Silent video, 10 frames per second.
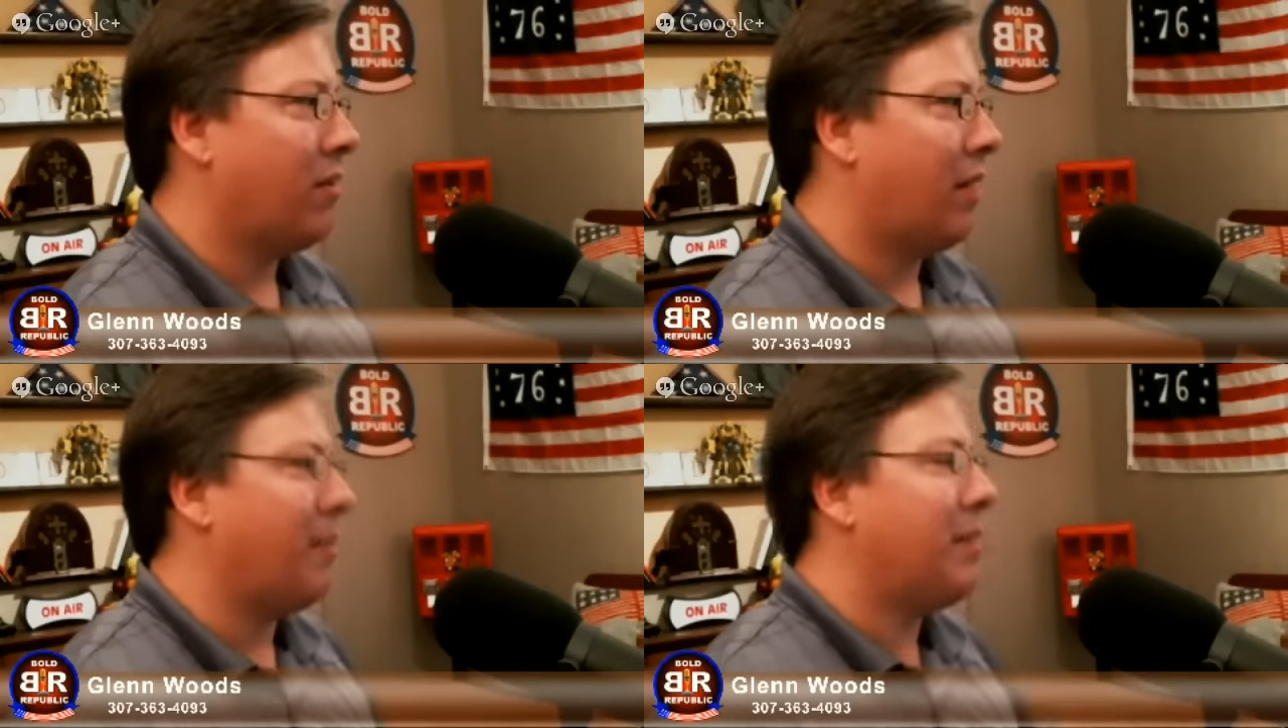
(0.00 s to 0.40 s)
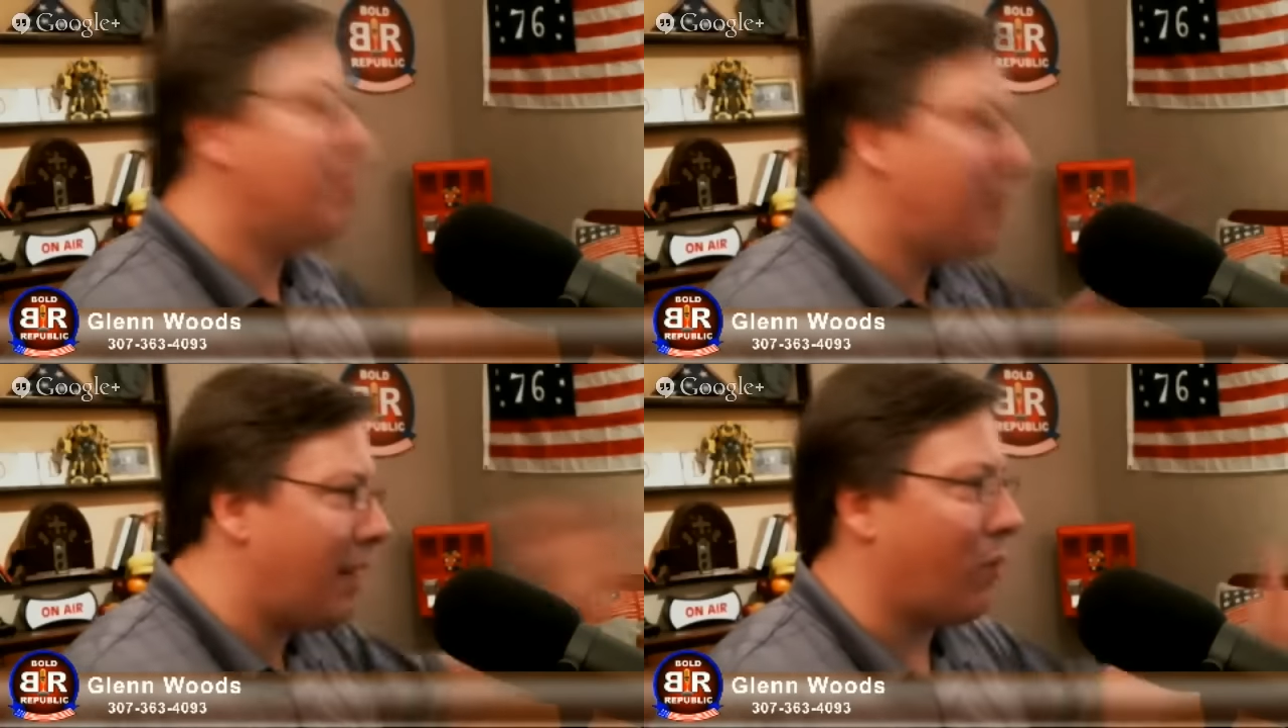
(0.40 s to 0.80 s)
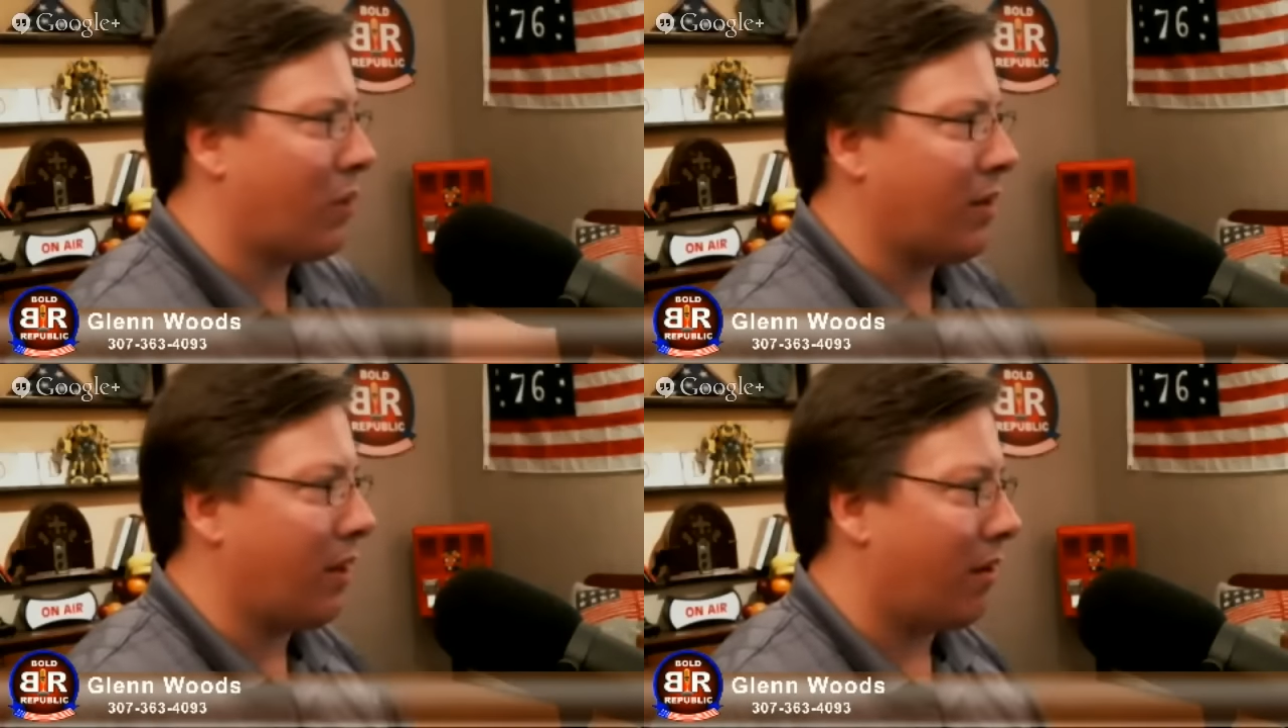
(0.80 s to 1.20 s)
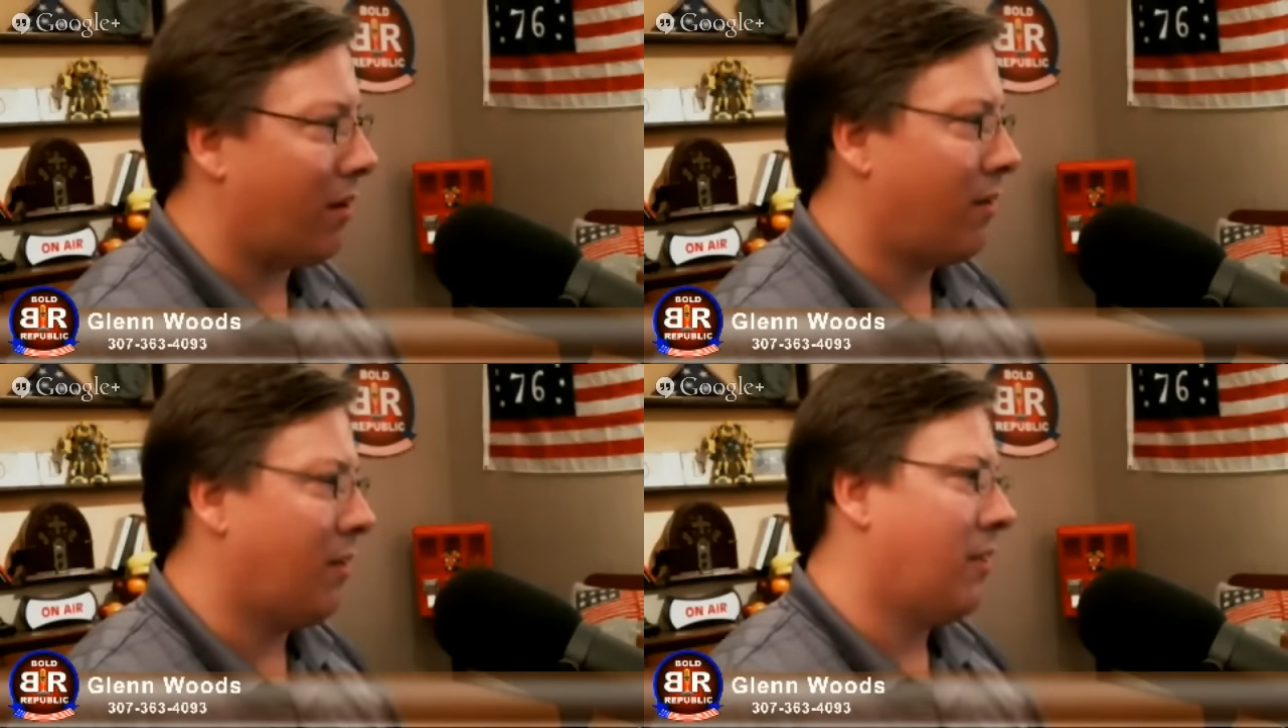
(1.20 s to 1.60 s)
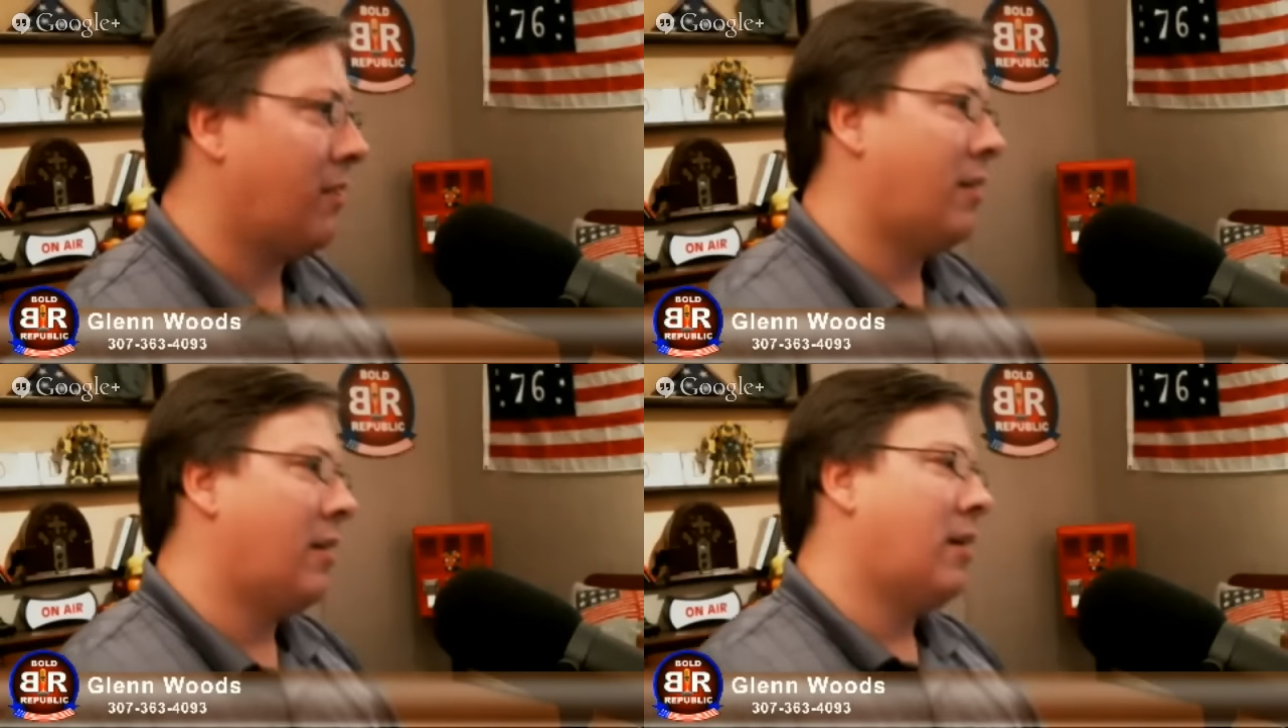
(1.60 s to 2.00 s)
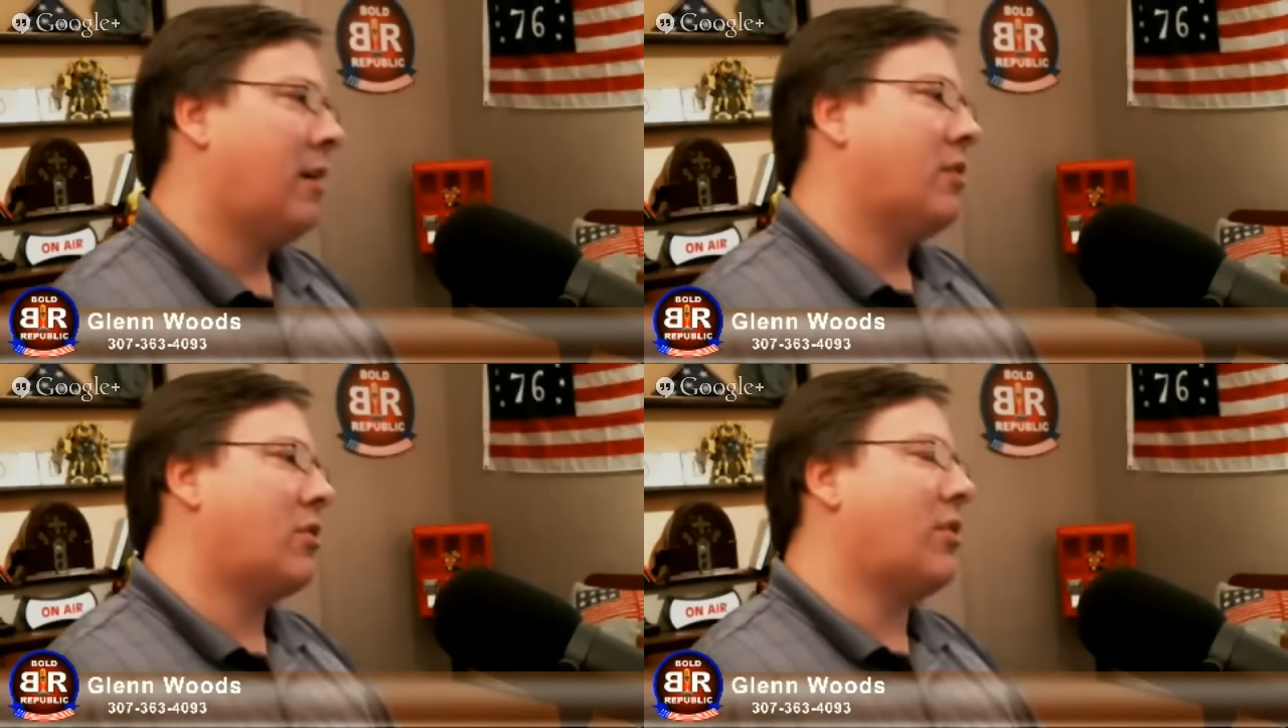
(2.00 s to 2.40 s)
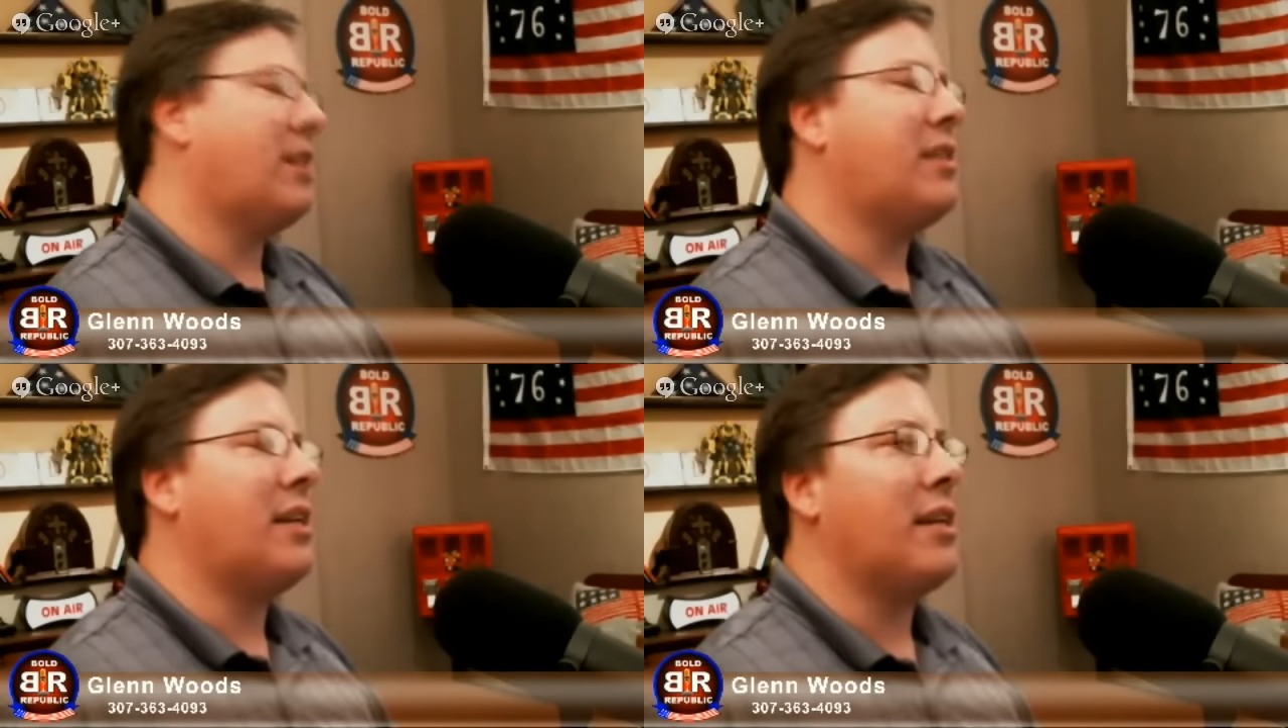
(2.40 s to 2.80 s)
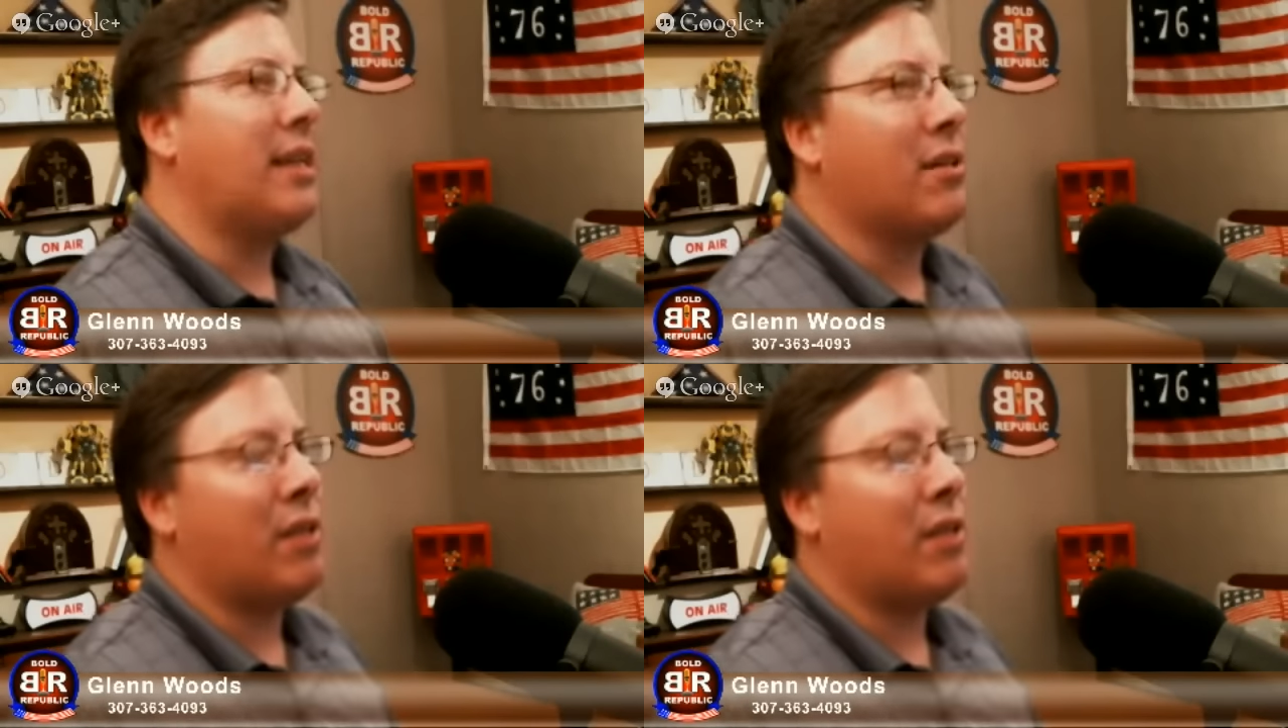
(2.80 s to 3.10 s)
I'm admitting what they are. So these illegal